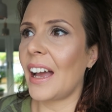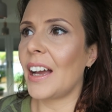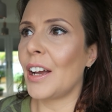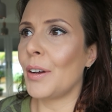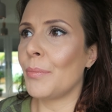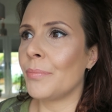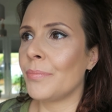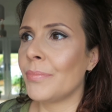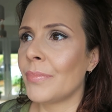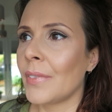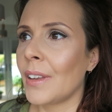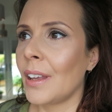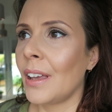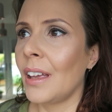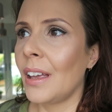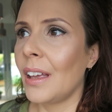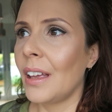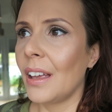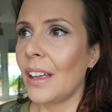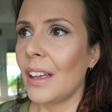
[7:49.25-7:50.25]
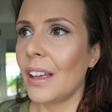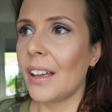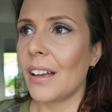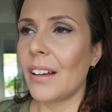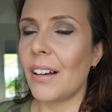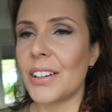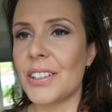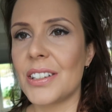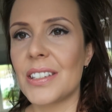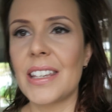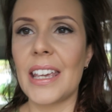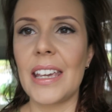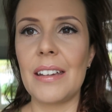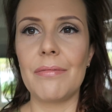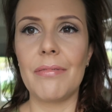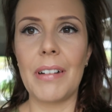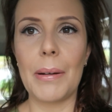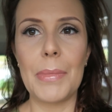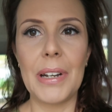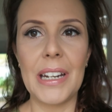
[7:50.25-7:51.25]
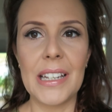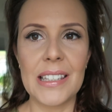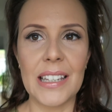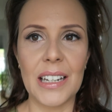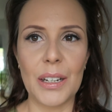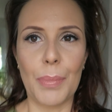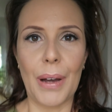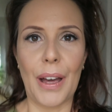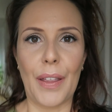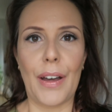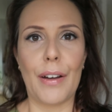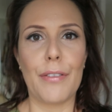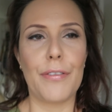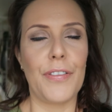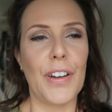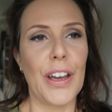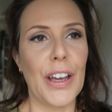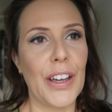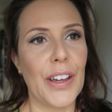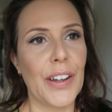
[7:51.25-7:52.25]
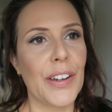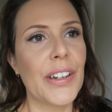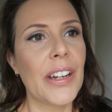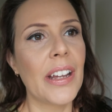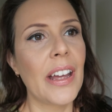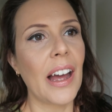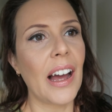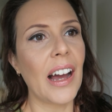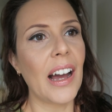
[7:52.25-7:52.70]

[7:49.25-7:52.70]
Um, I just keep reminiscing about that food.